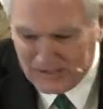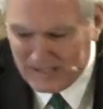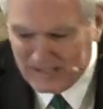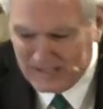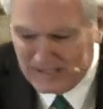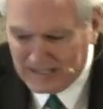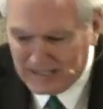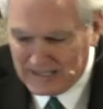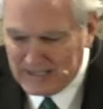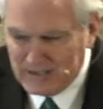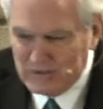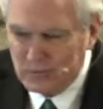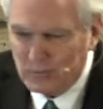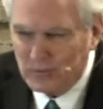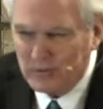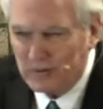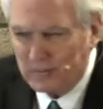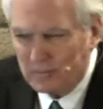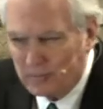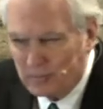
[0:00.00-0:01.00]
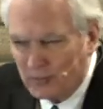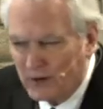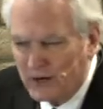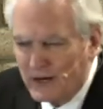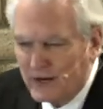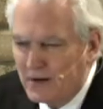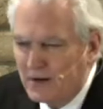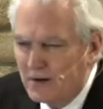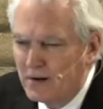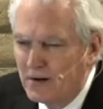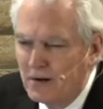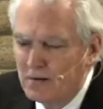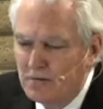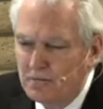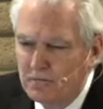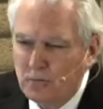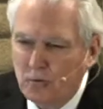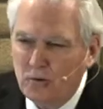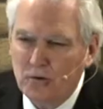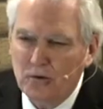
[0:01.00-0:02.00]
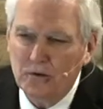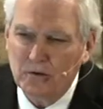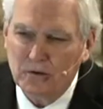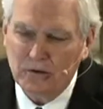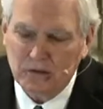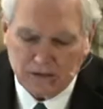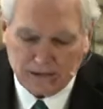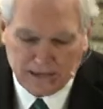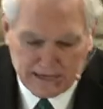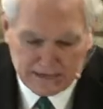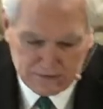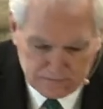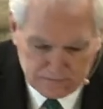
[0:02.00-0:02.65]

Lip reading: It ends with a prayer for God's